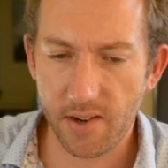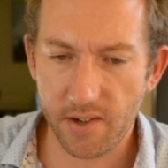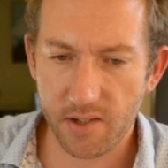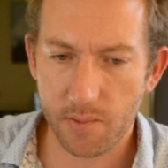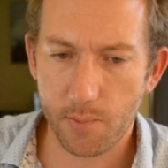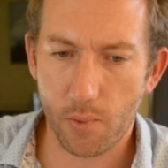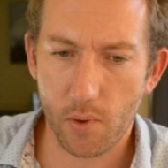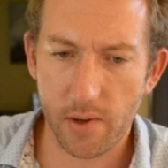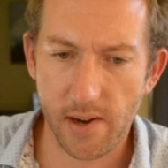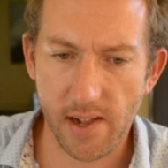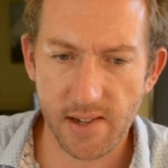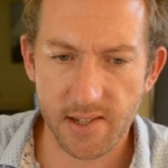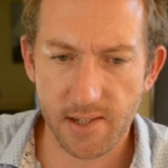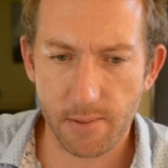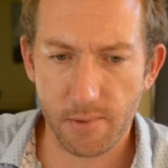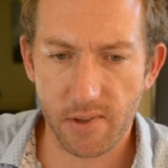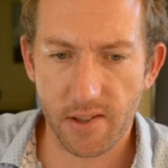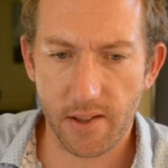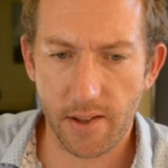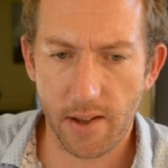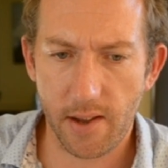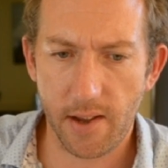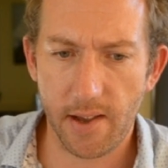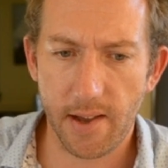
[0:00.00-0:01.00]
and just point out some
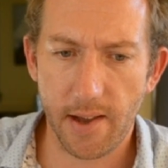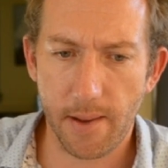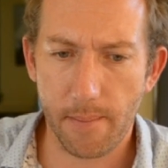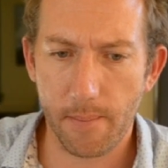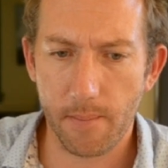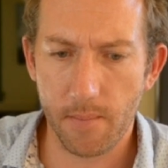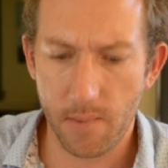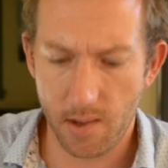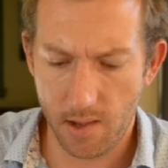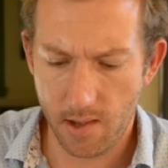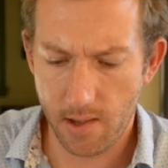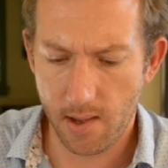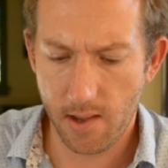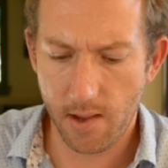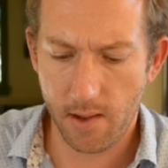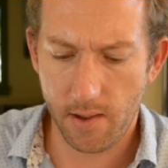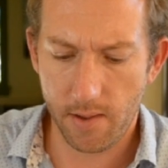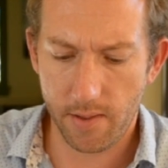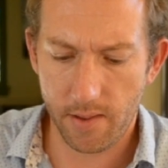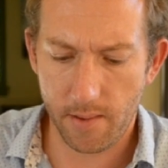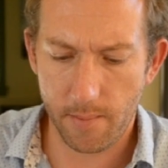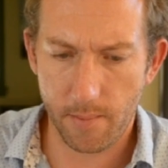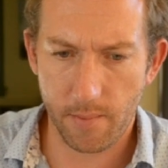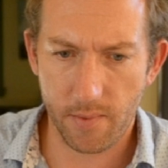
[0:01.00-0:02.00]
of
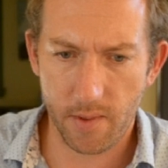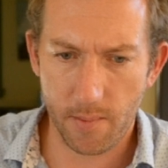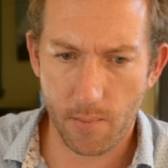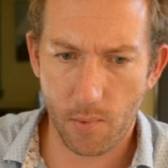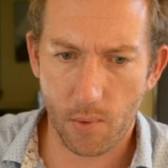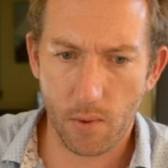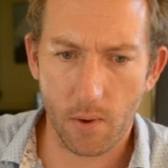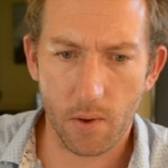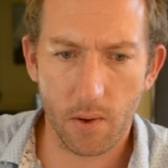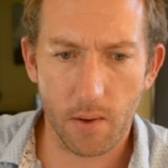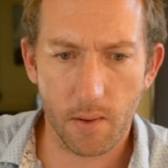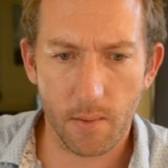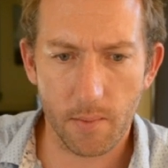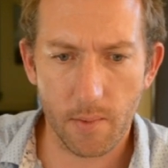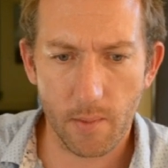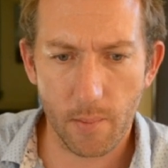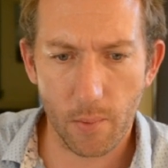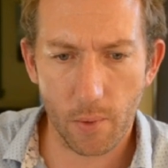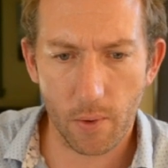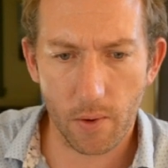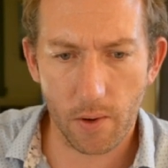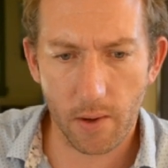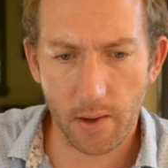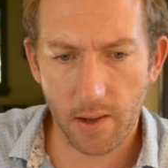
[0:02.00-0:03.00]
the
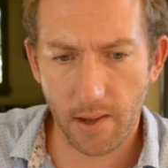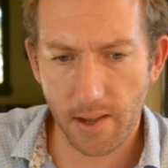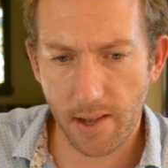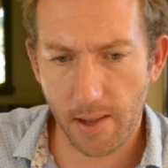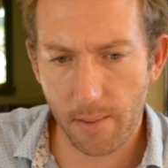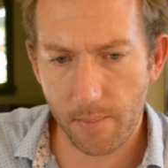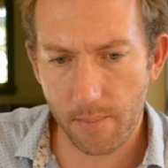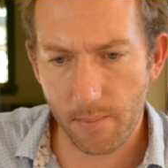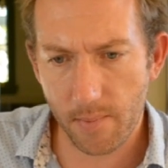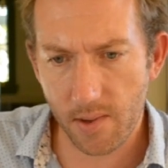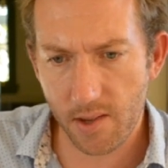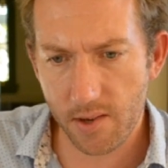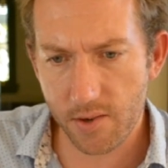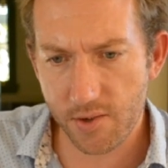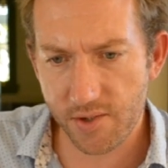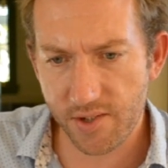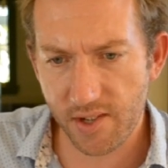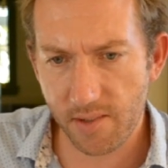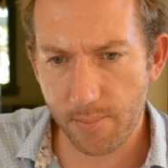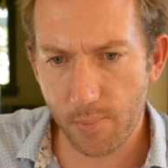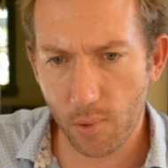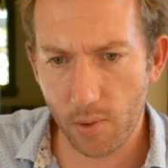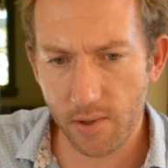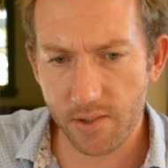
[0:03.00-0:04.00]
more
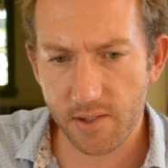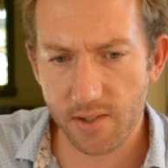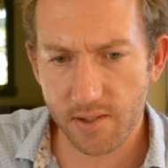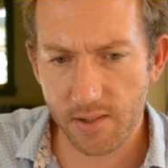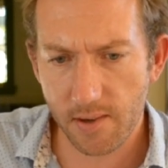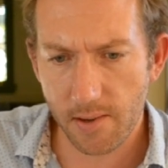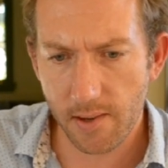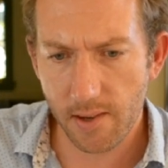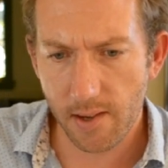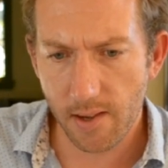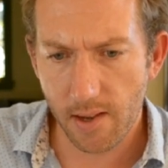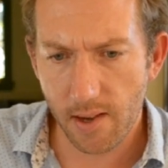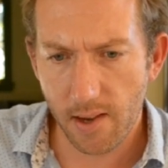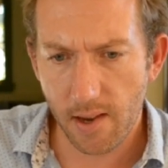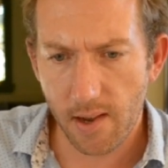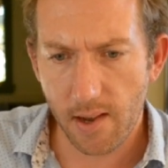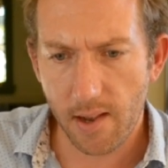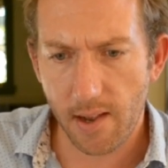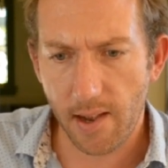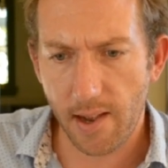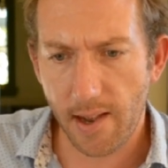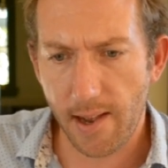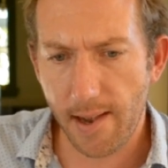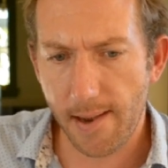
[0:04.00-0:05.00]
interesting points.
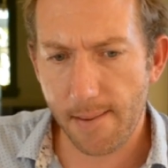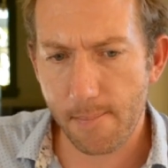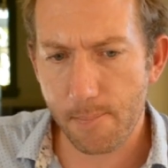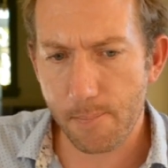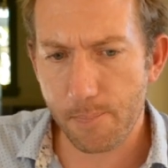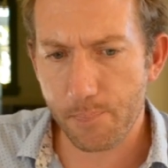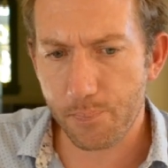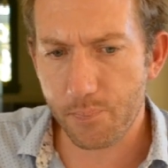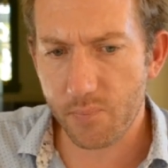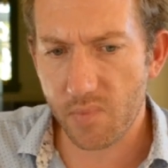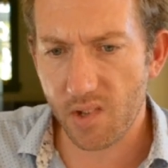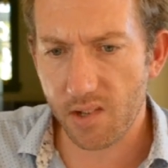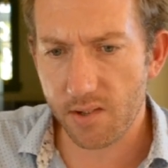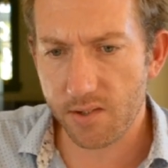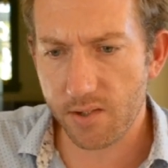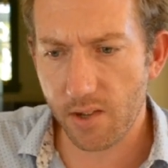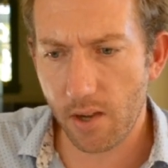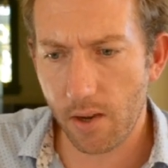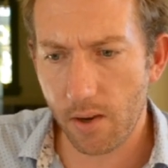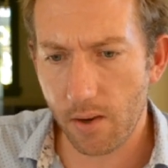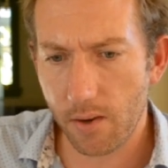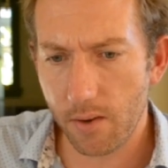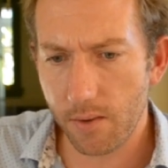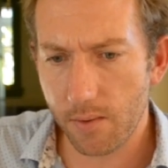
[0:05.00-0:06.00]

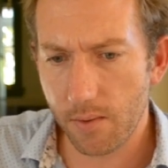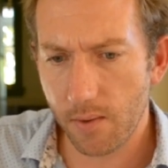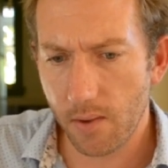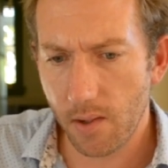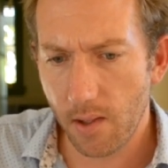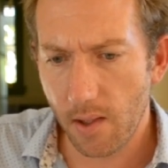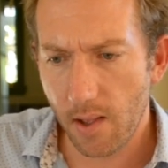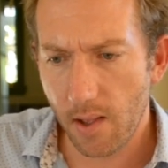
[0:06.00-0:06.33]
So